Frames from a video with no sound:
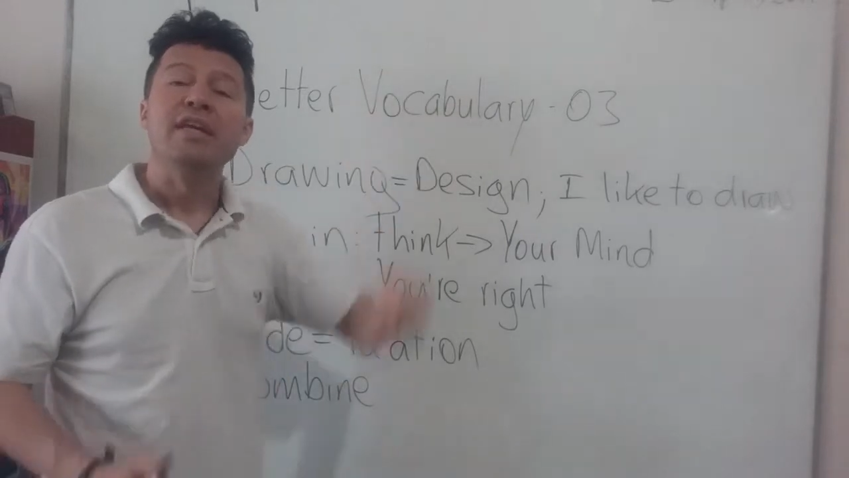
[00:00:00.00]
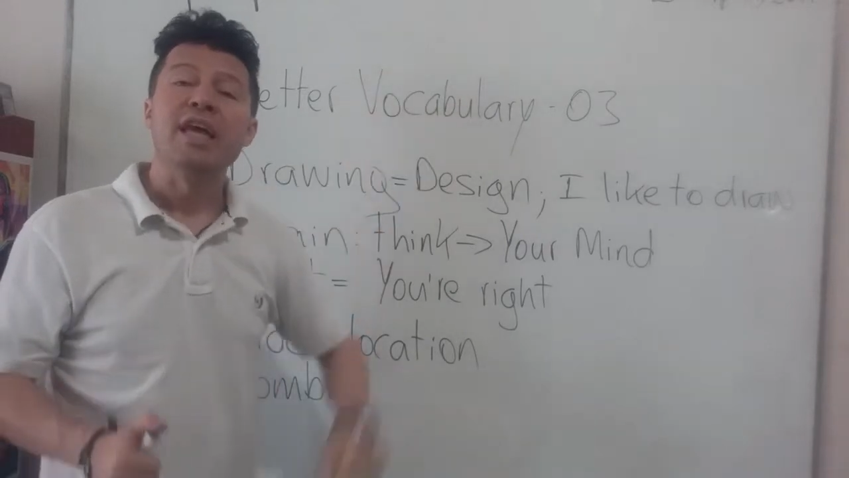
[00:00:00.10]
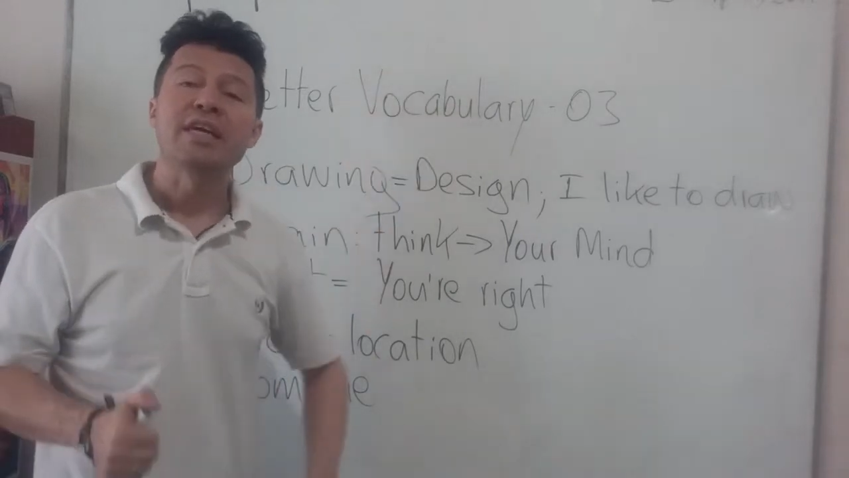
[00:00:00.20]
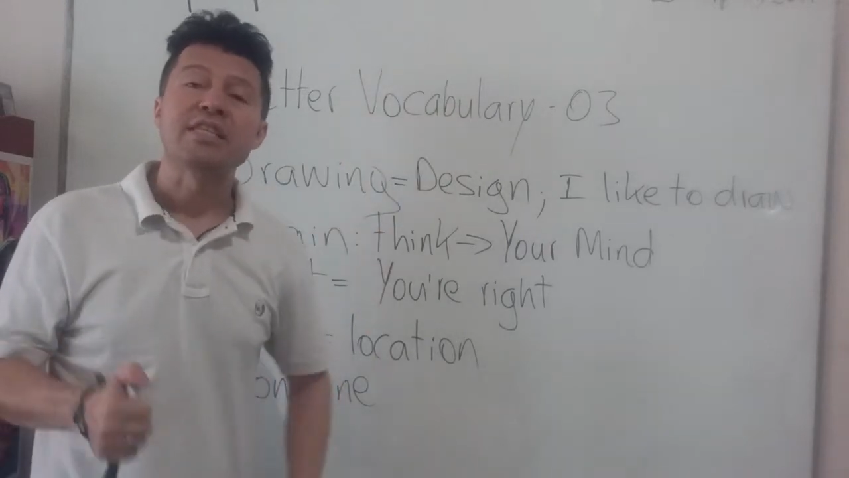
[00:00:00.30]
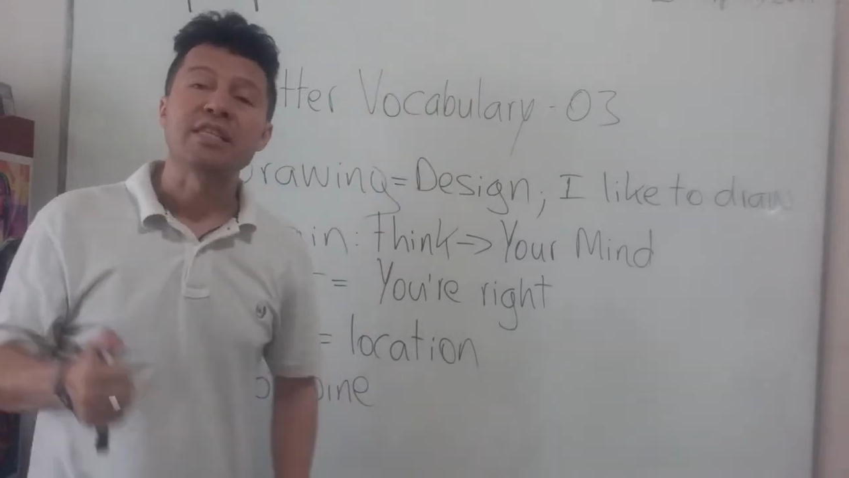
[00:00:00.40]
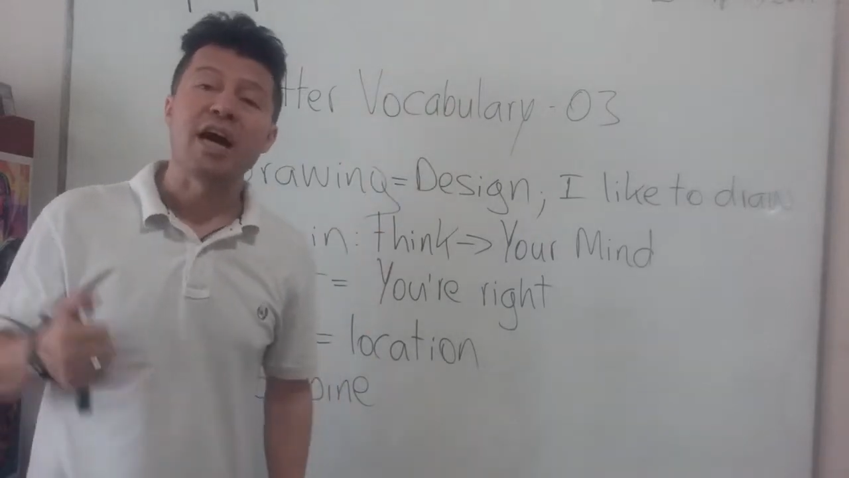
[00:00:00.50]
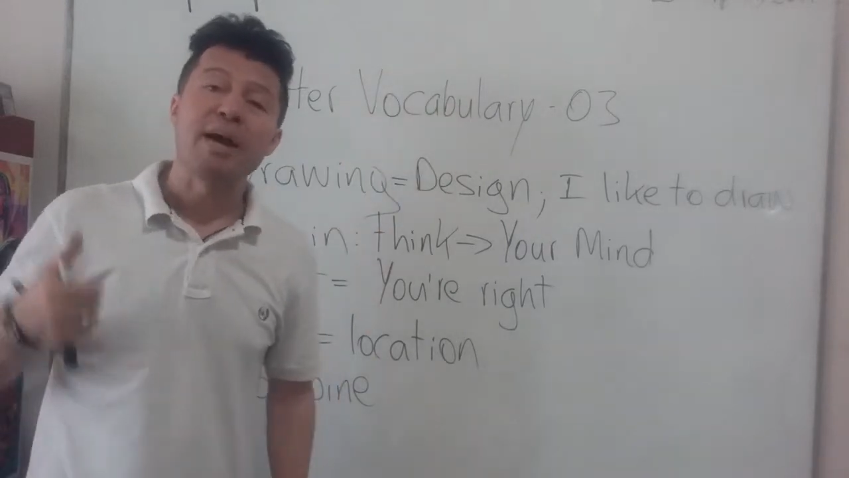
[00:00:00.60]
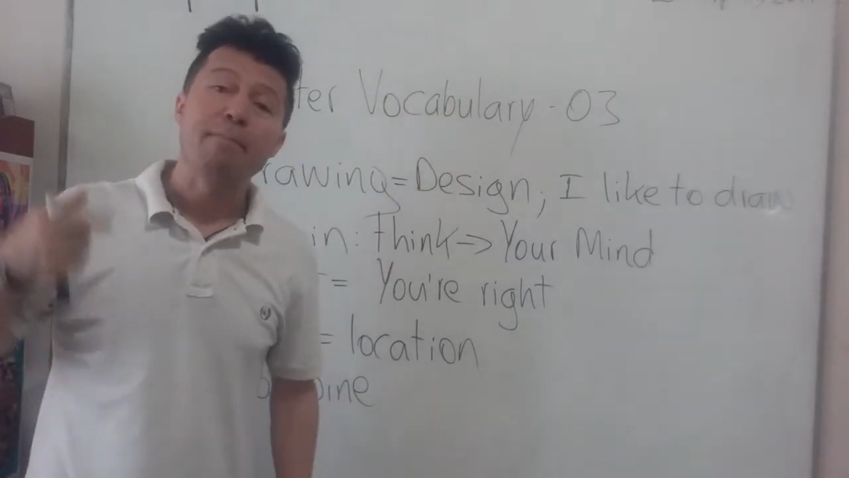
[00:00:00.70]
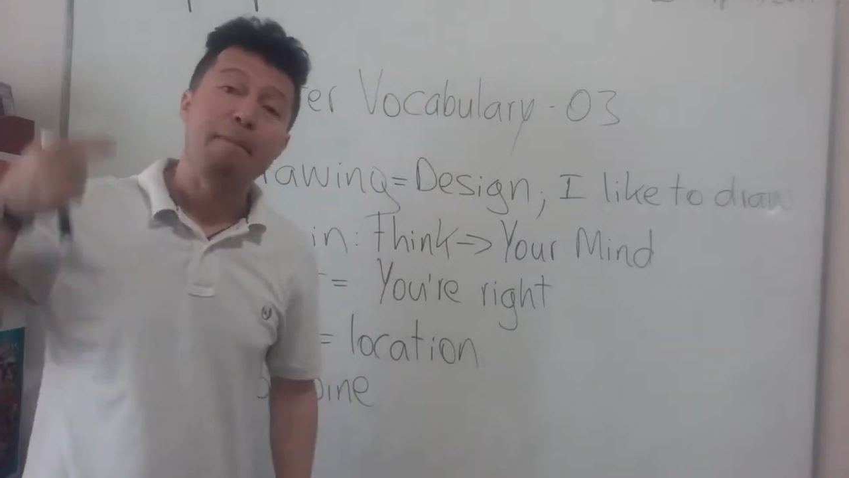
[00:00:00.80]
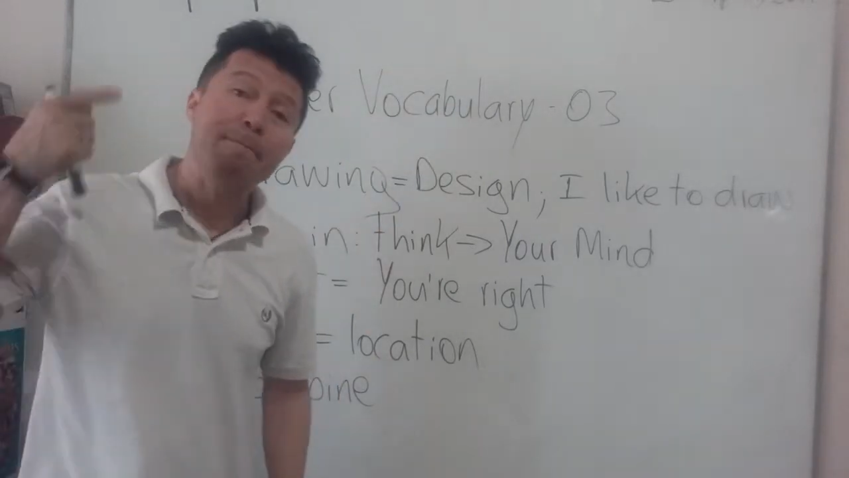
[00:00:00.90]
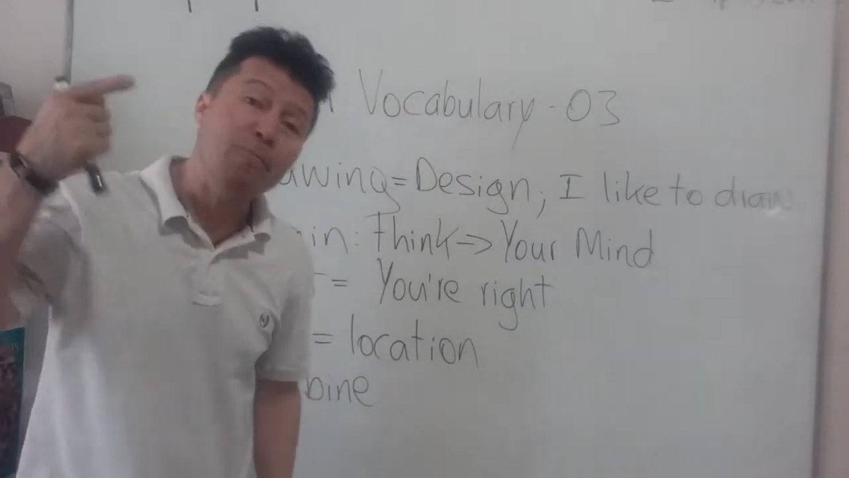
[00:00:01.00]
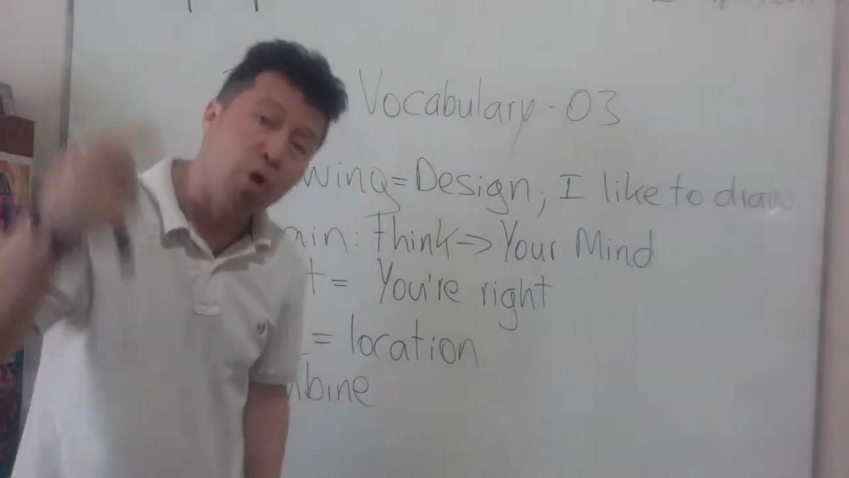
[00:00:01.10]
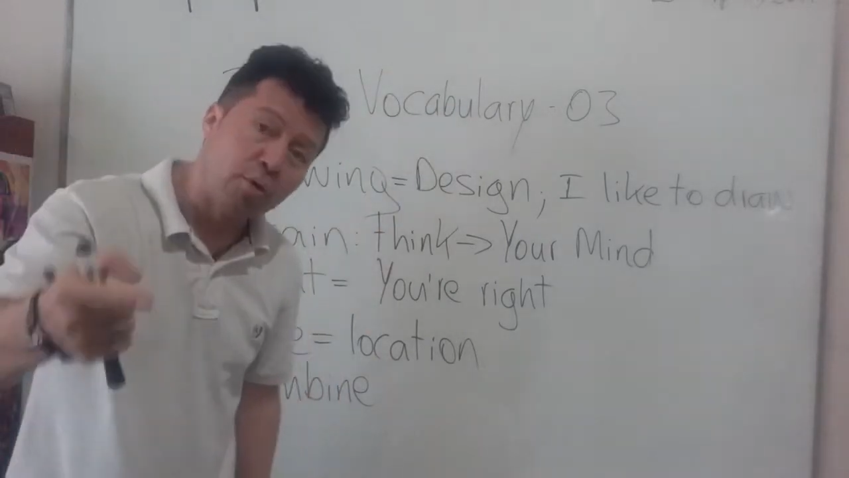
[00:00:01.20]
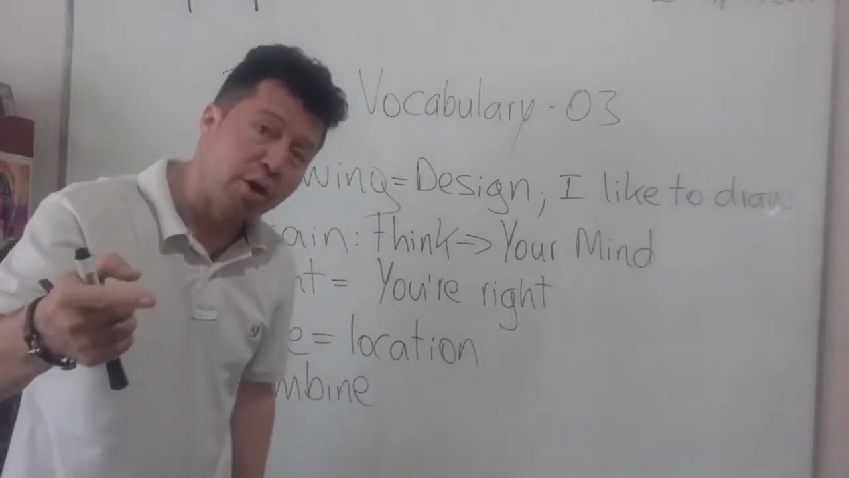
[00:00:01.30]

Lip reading: Next time, more